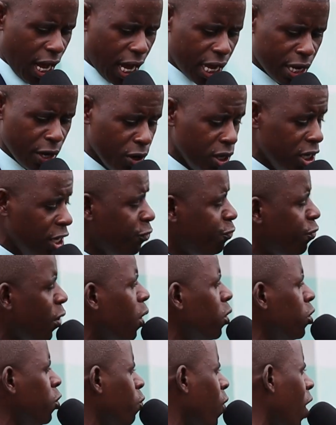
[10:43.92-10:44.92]
I only
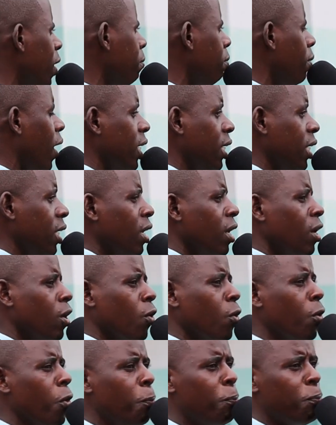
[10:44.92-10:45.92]
found one man
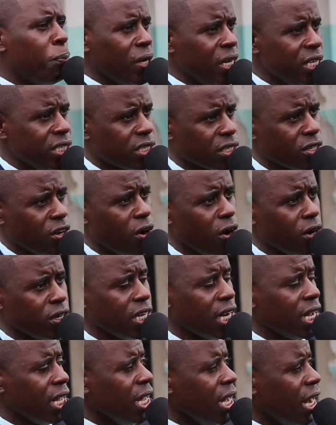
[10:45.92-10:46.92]
who pleased
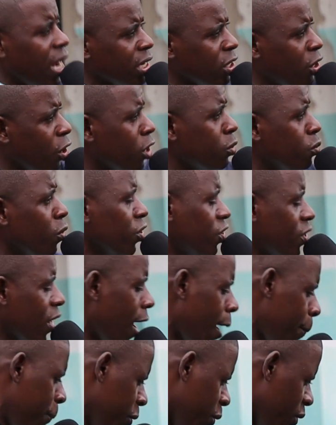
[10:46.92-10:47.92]
God and God was
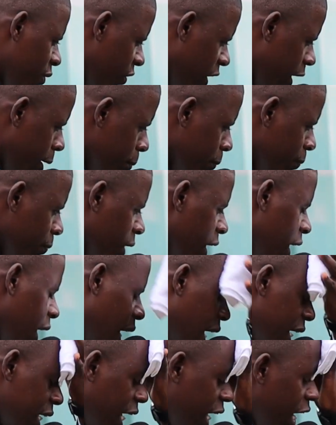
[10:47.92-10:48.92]
happy with him.
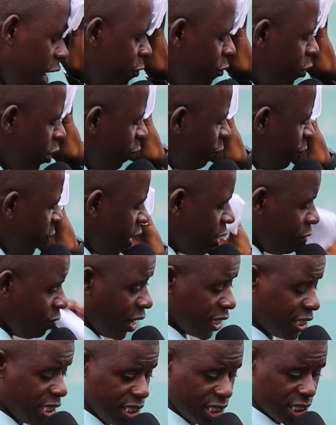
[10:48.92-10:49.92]
And everything
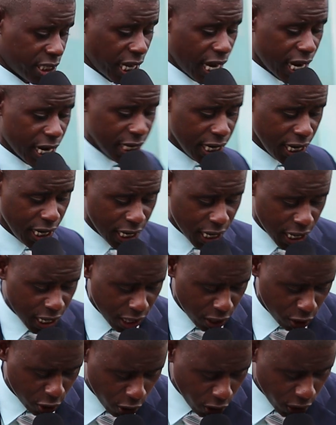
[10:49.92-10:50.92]
that he said,
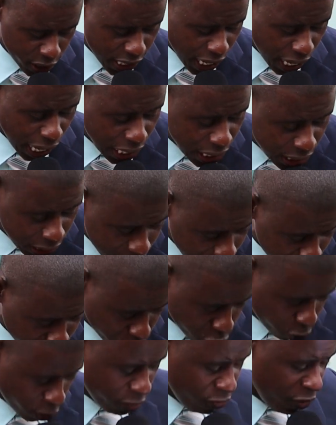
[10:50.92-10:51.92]
God
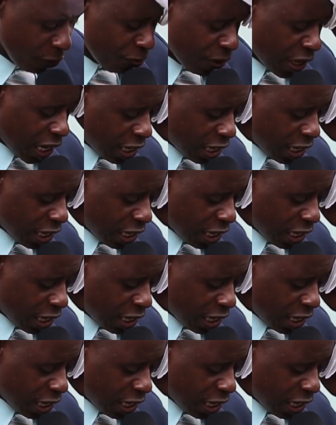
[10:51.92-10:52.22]
agrees with.